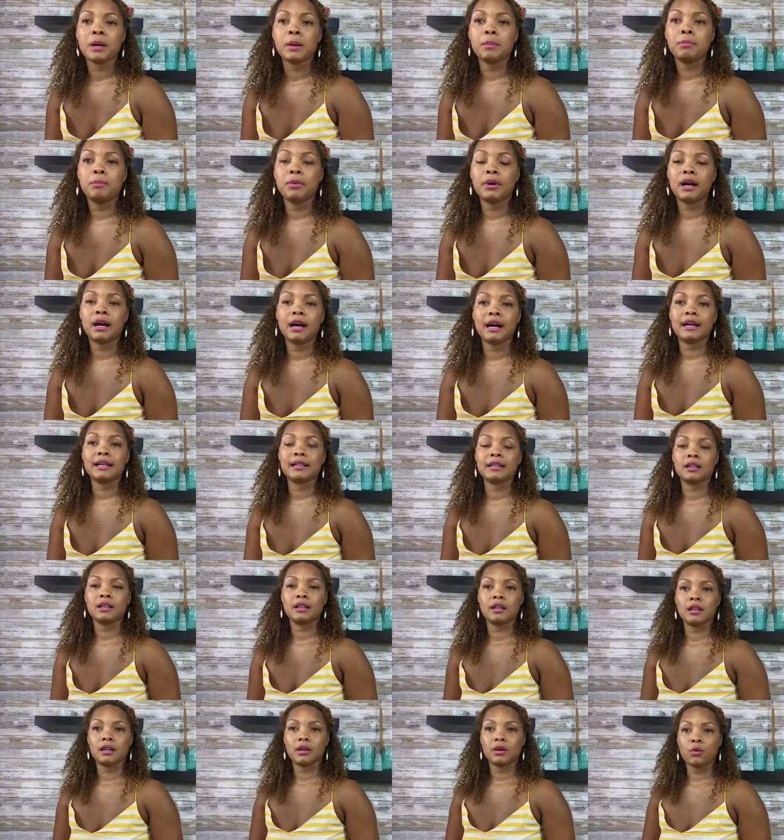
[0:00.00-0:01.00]
But
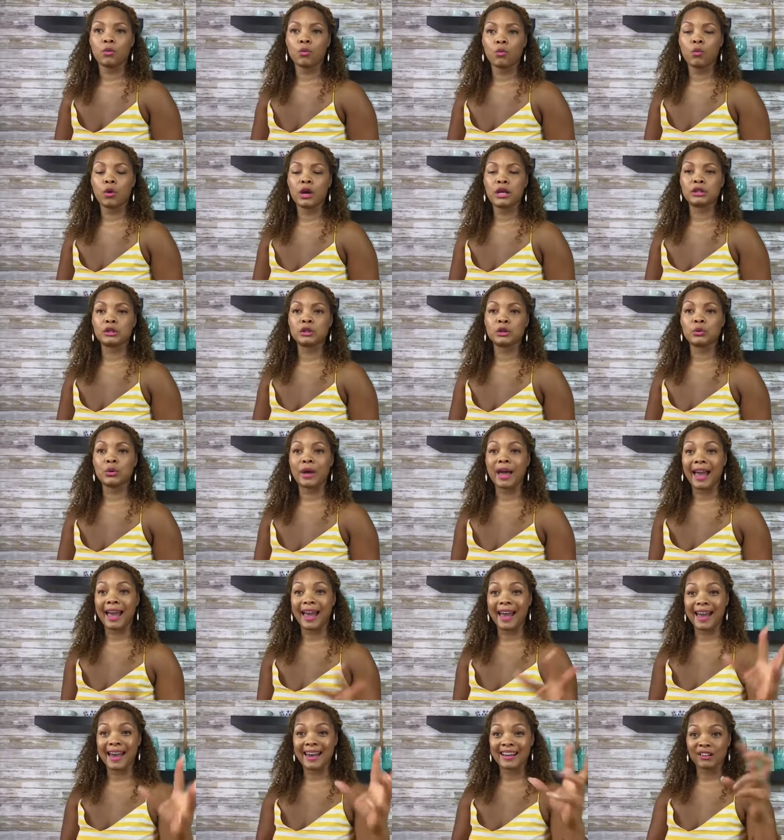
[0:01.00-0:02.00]
when you
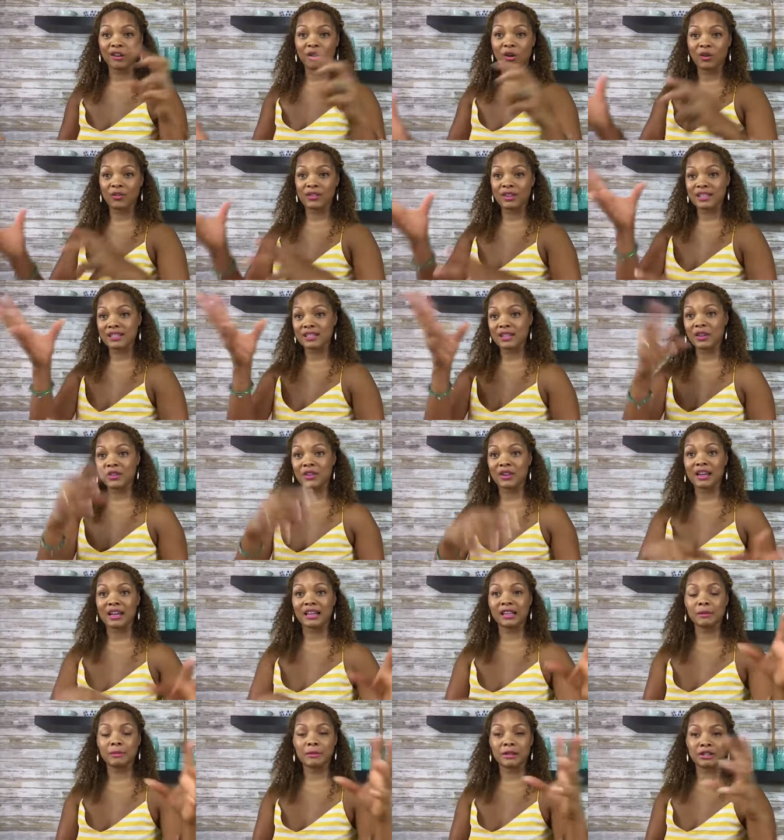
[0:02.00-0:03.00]
add all these other
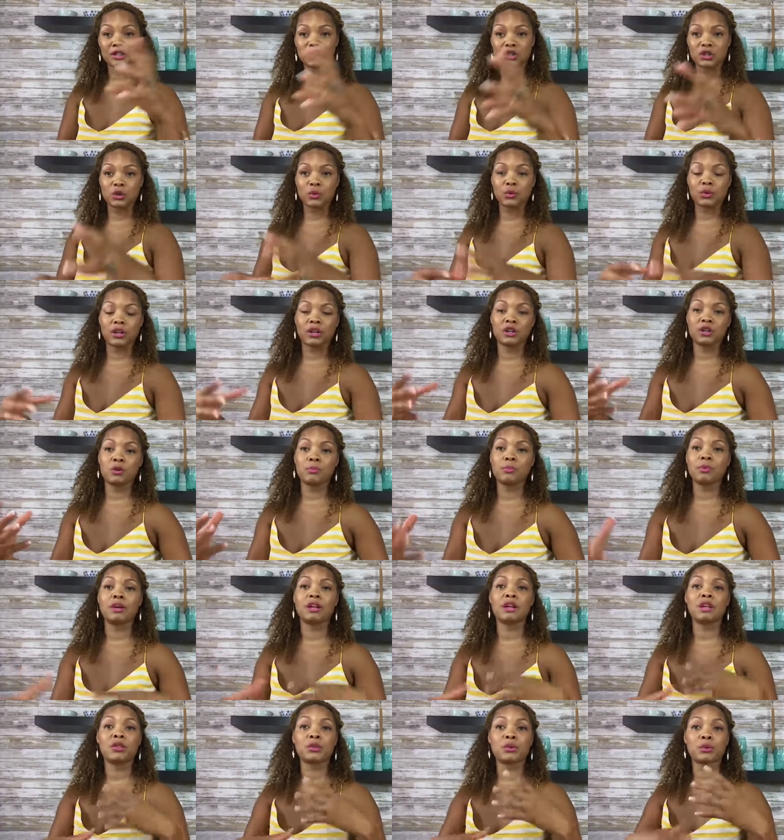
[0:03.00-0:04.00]
elements to it and you
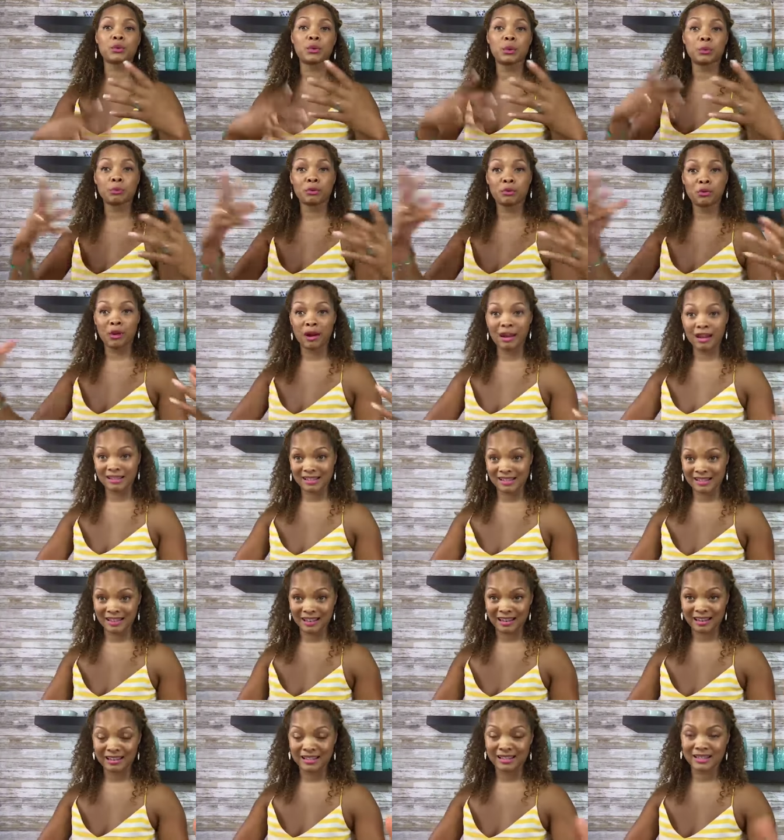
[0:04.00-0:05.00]
put it through a
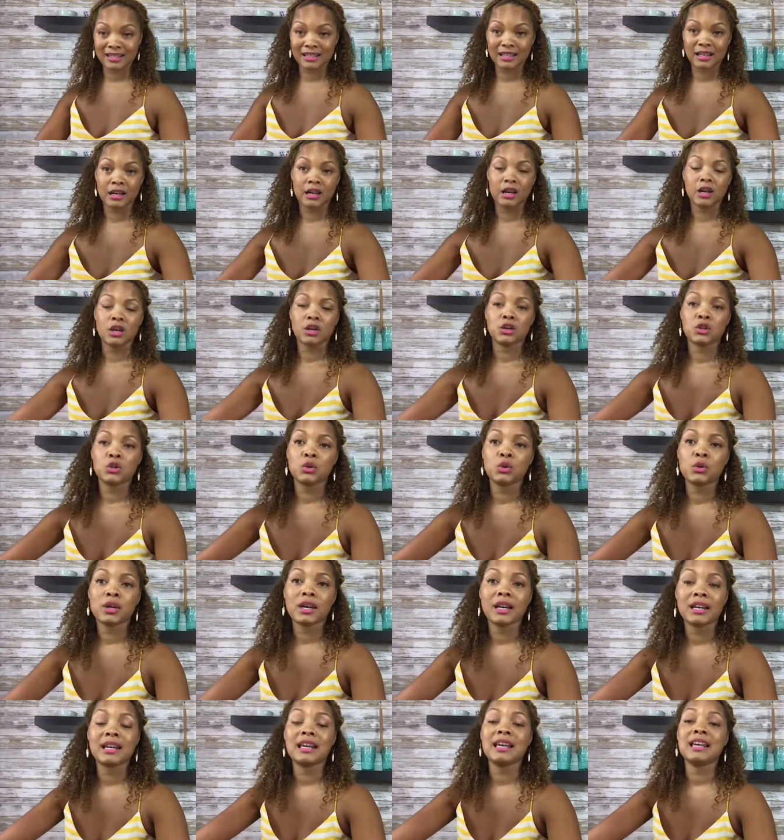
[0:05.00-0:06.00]
process, you
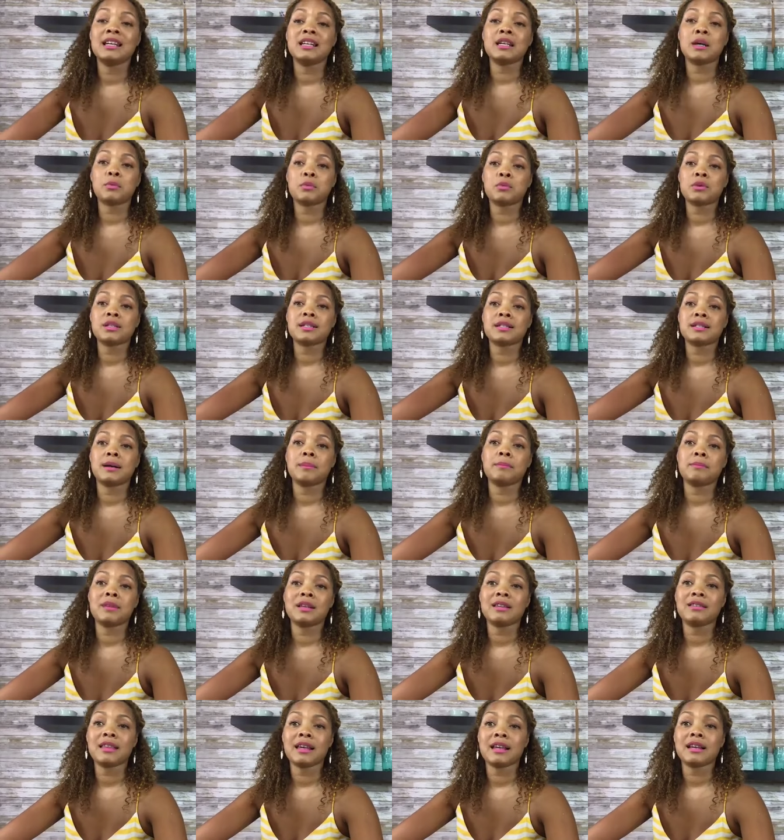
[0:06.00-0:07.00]
can end up with
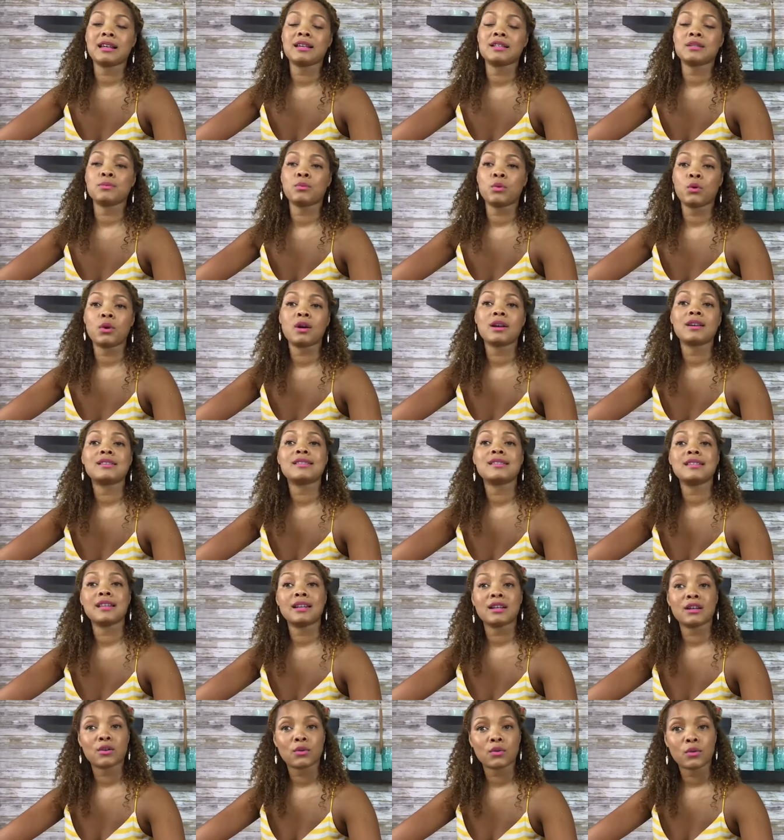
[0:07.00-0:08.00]
something that is more
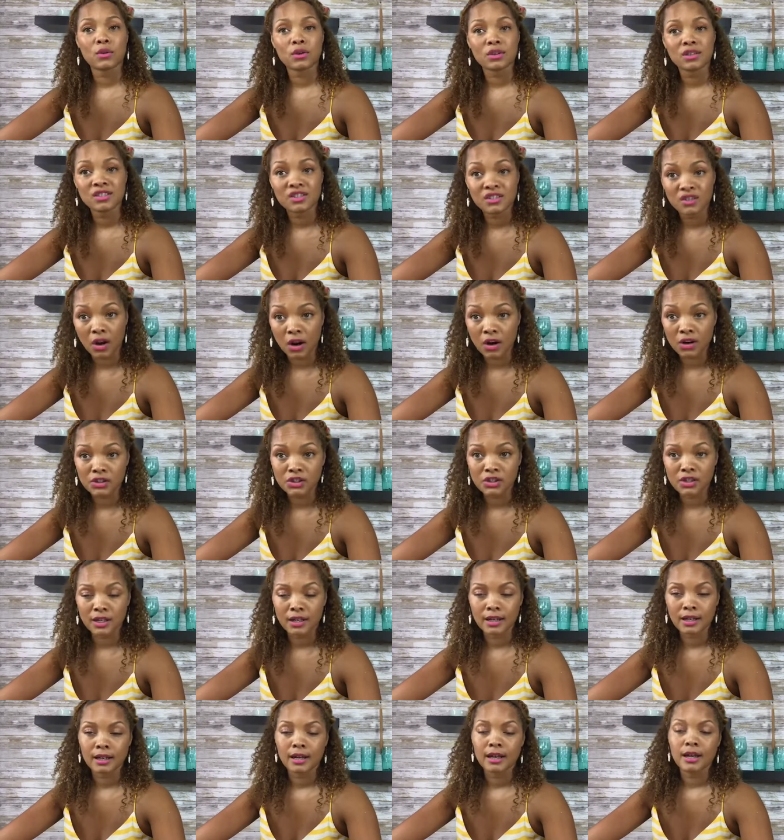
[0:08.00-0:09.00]
acidic or
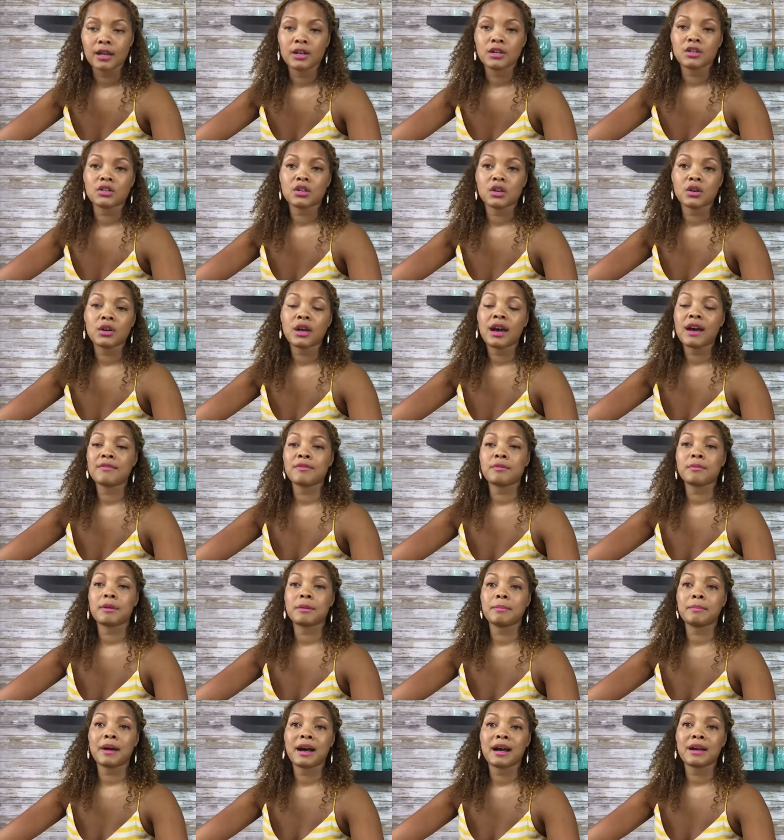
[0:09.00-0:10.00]
starchy. So you have to
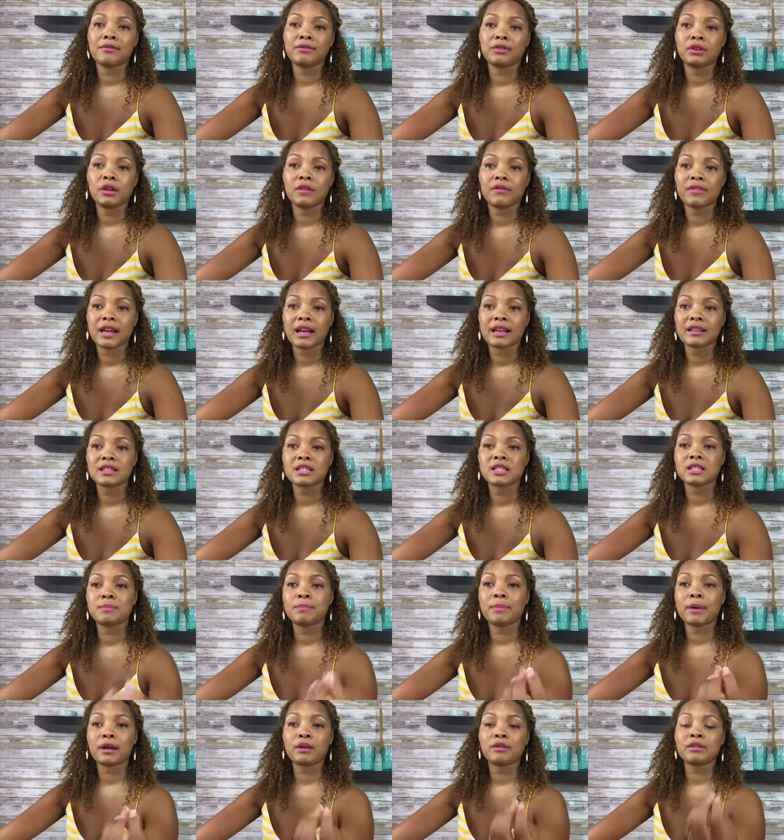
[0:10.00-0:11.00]
be mindful of that.
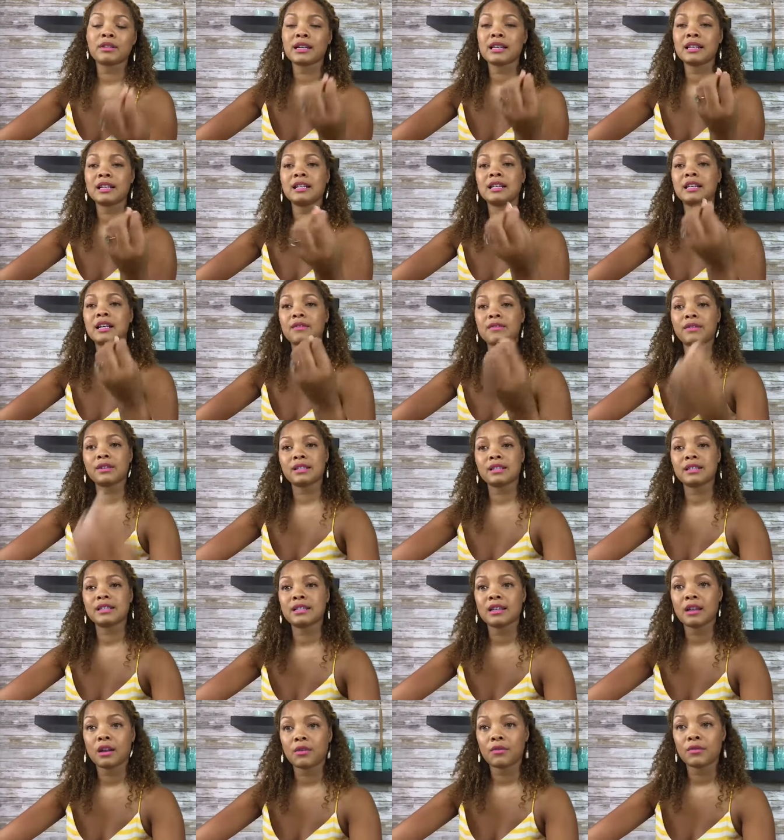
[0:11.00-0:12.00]
Spelt in and of
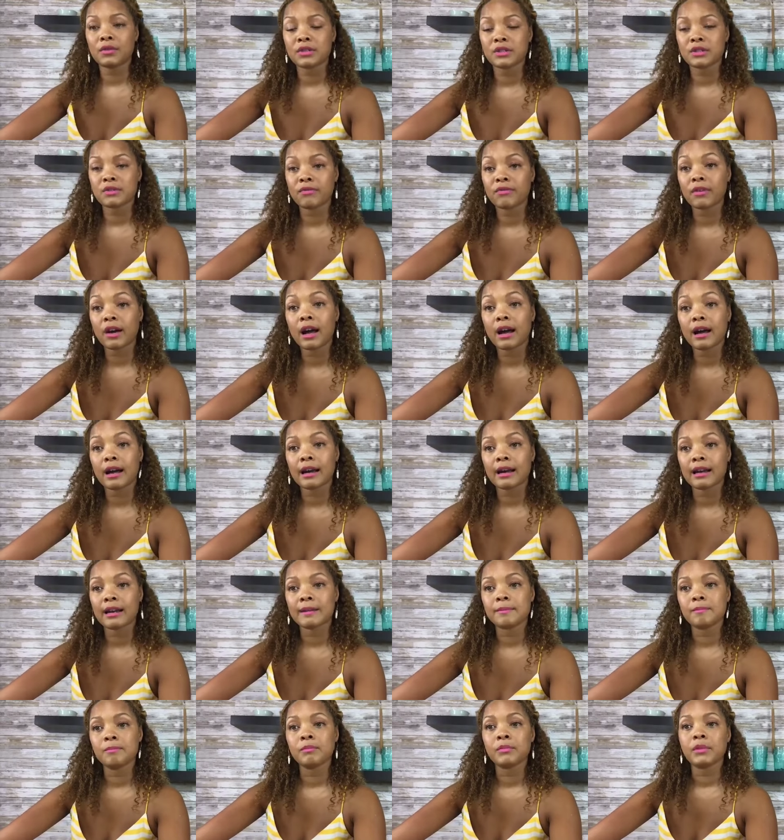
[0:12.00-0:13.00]
itself is
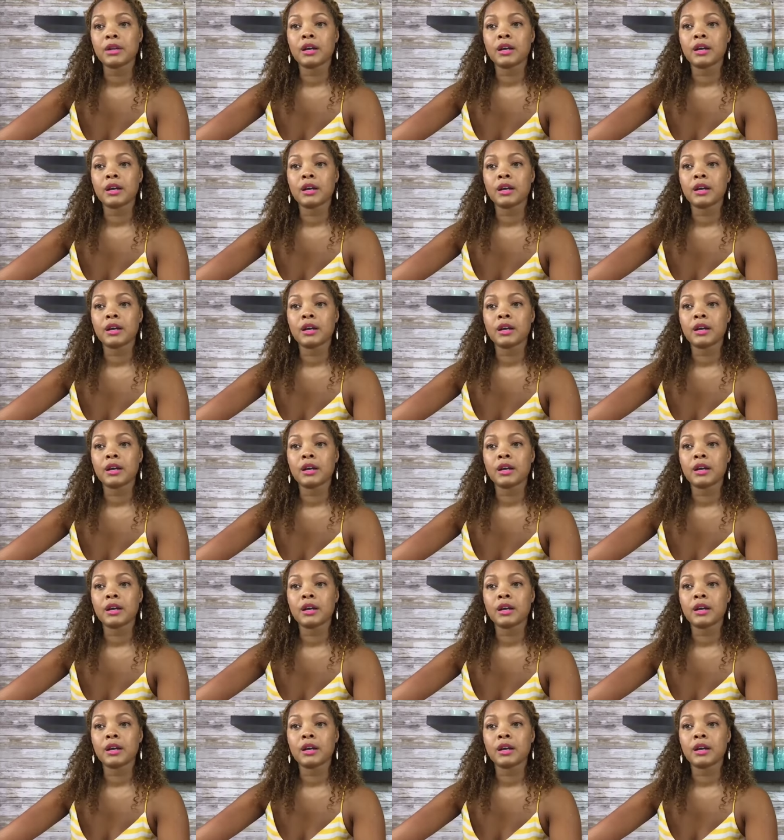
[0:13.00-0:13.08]
fine,